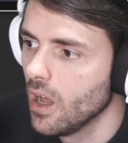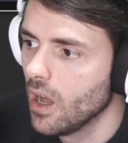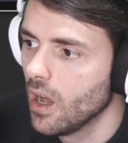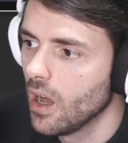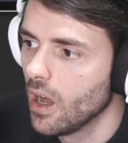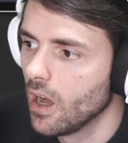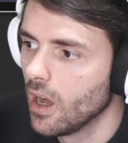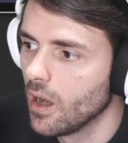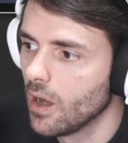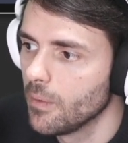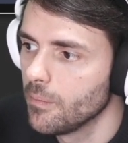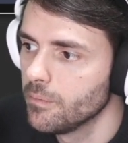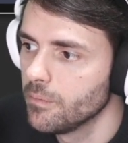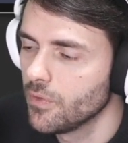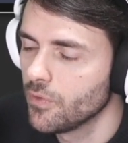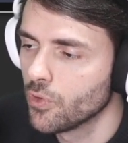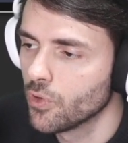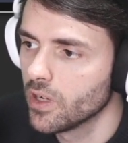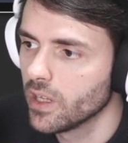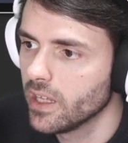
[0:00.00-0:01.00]

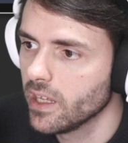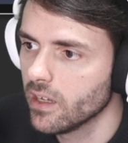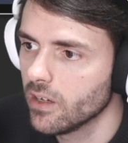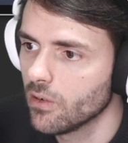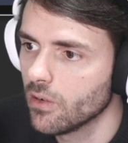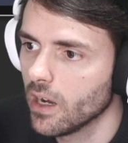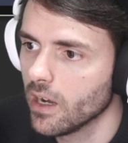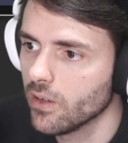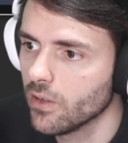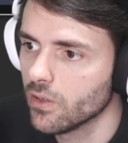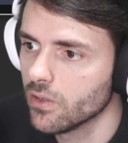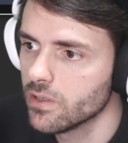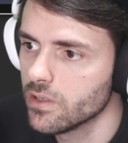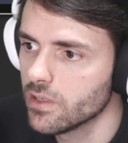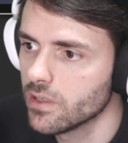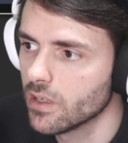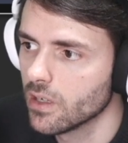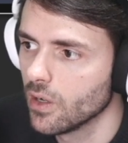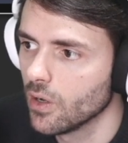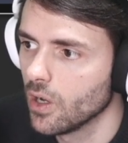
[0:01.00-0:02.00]
For the header
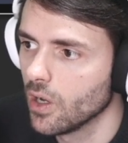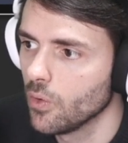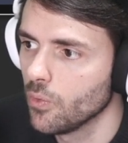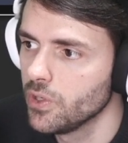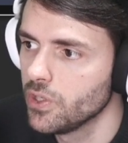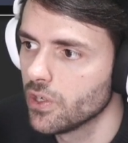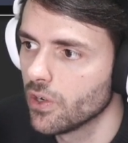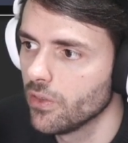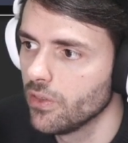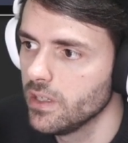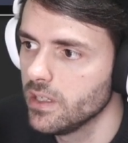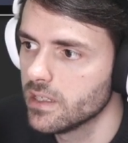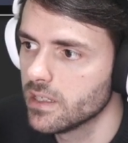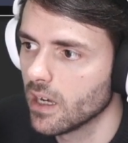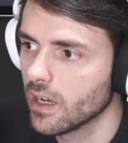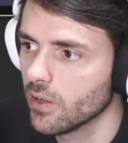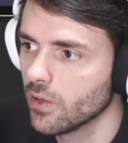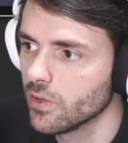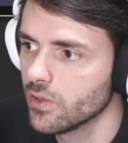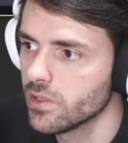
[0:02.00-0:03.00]
icons, which are these
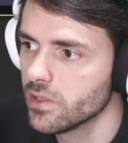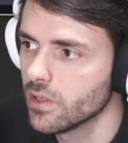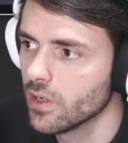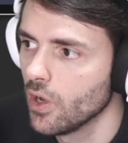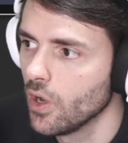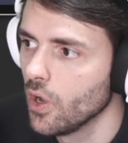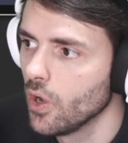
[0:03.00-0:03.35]
icons,